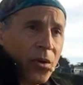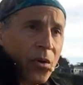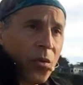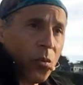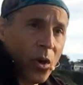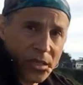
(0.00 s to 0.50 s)

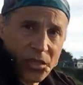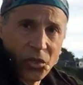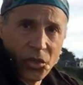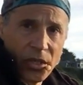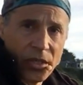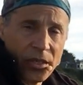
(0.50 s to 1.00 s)
what's
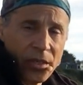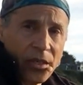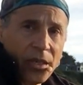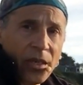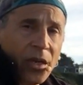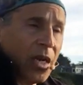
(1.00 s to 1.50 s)
good
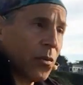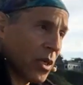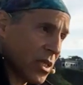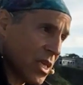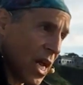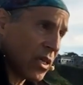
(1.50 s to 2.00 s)
and
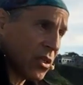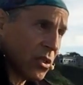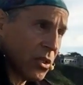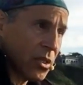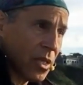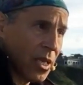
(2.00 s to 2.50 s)
what's not
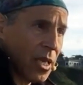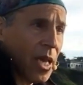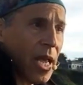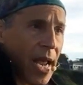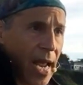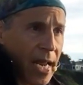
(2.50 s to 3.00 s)
good,
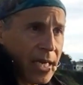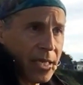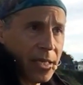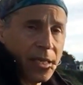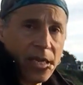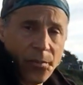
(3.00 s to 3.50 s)
and
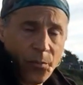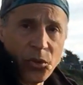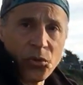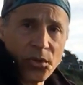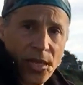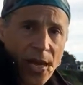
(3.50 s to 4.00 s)

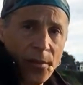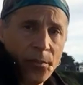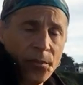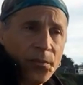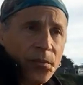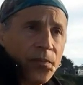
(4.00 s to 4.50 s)
imbue
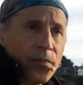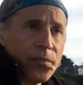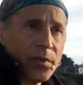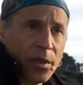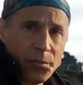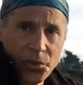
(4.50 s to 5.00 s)

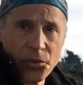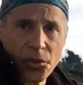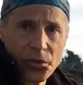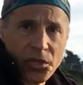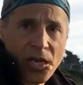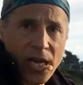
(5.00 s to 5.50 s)

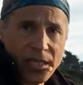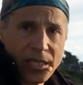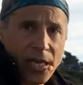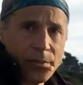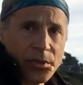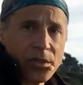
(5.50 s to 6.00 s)
those
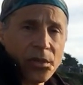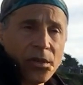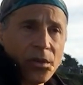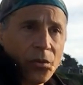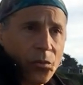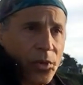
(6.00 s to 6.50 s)
concepts
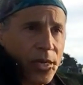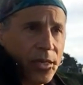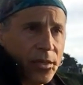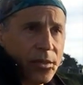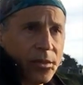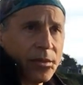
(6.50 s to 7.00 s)

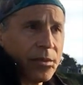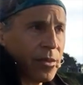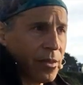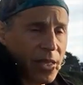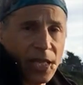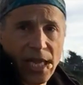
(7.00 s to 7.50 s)
with
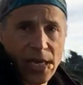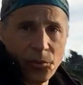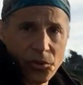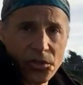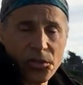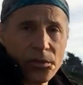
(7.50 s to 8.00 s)
the
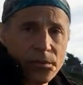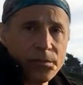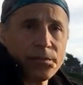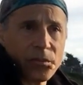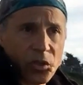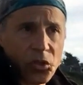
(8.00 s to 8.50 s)
labels
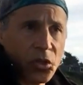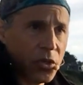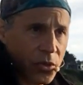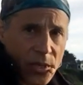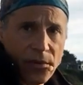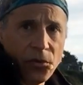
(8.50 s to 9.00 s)
good
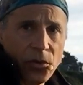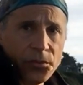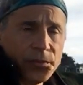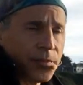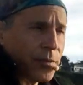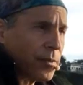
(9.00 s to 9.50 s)
or evil.
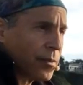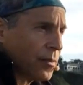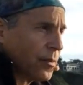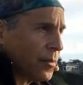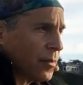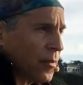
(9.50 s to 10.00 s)

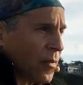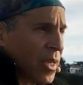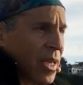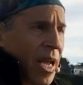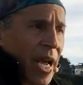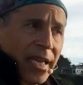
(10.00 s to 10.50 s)

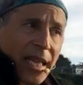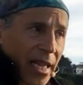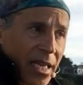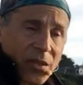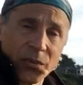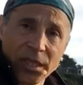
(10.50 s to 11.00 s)
And
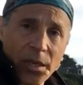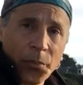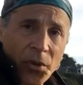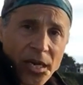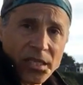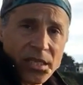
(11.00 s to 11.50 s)
that's really a
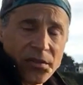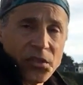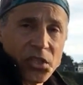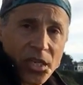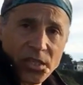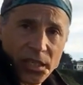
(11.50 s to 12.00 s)
process of
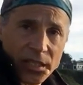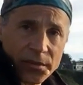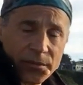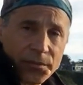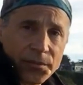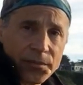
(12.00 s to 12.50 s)
judging.
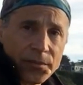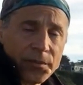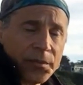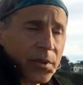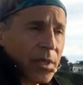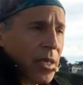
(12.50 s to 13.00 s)

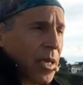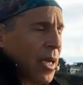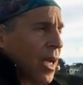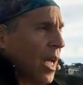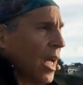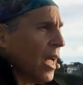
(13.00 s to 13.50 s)

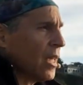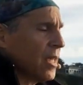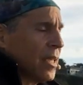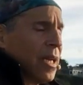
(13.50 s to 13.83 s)
And